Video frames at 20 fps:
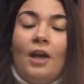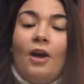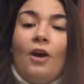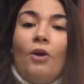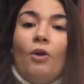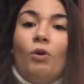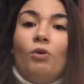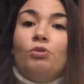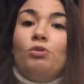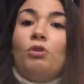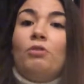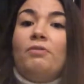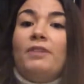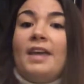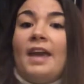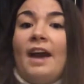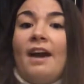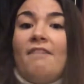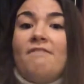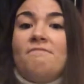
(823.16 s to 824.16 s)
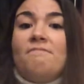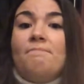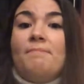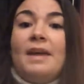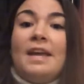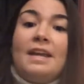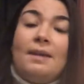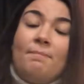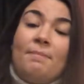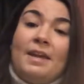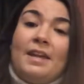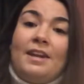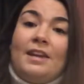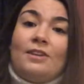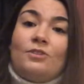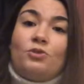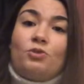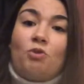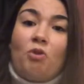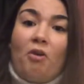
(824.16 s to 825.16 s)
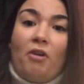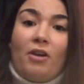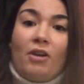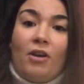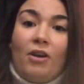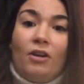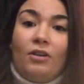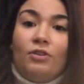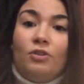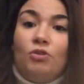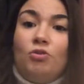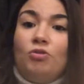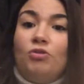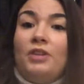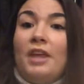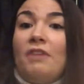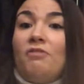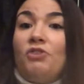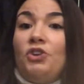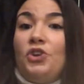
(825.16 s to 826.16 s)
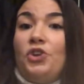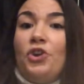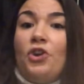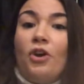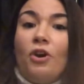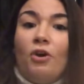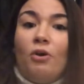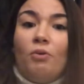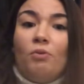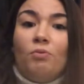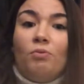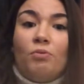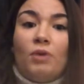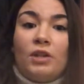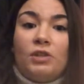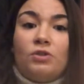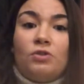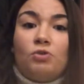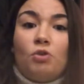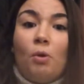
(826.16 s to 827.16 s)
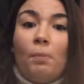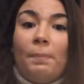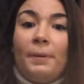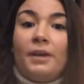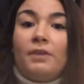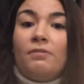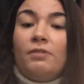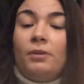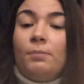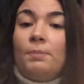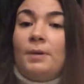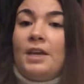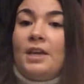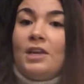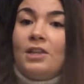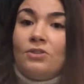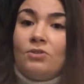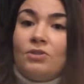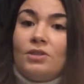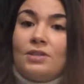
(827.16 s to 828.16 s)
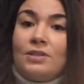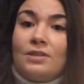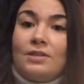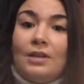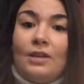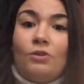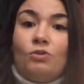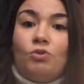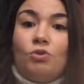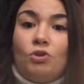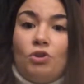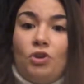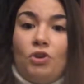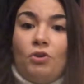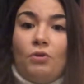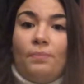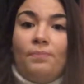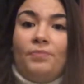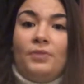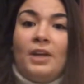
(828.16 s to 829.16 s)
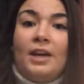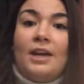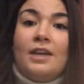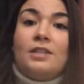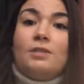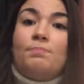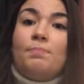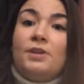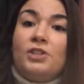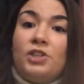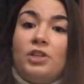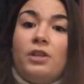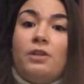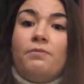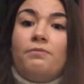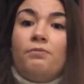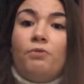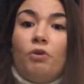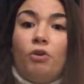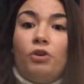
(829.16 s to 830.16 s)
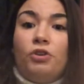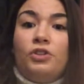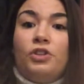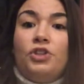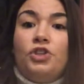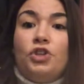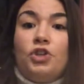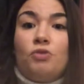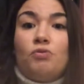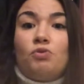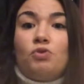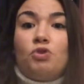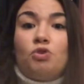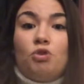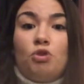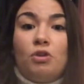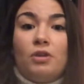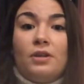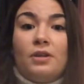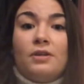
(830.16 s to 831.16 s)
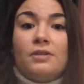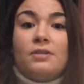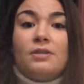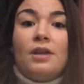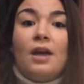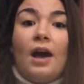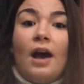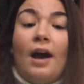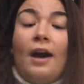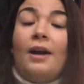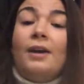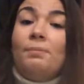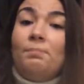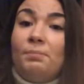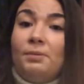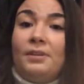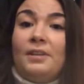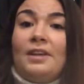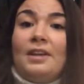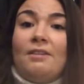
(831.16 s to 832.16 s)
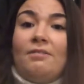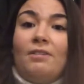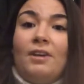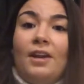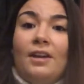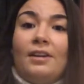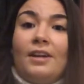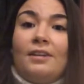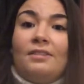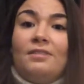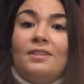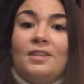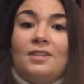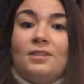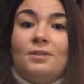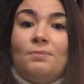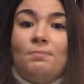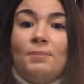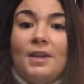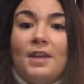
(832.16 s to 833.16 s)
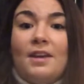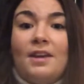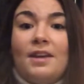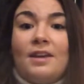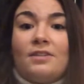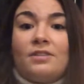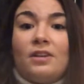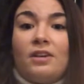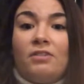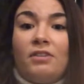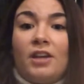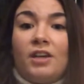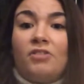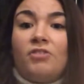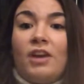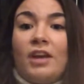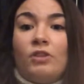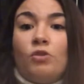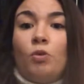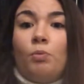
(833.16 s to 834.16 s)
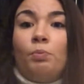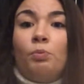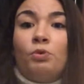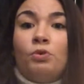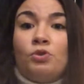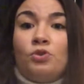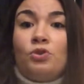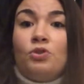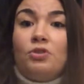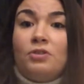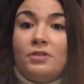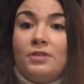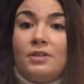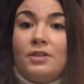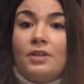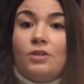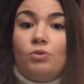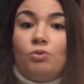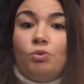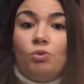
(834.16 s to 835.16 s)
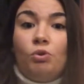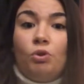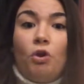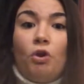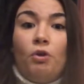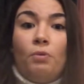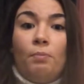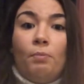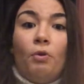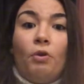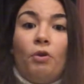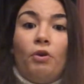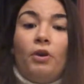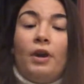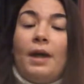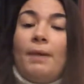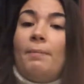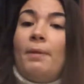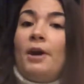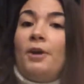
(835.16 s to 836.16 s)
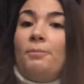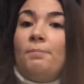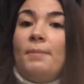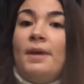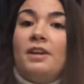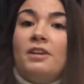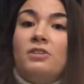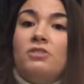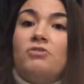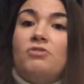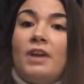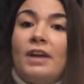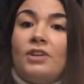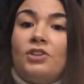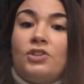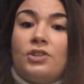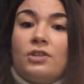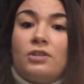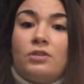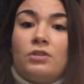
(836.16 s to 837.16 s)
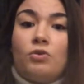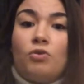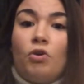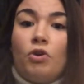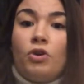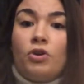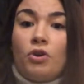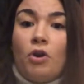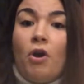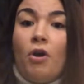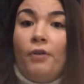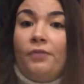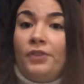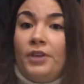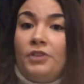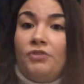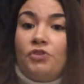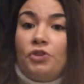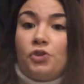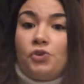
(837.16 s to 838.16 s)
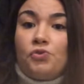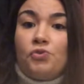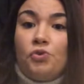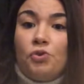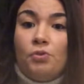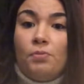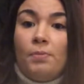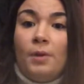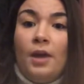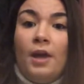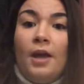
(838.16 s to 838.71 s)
Although we have many meetings going on, you never know what topic will be interesting to you. Especially for the new students, I believe that these meetings are a great opportunity to learn more about many directions going on in the group,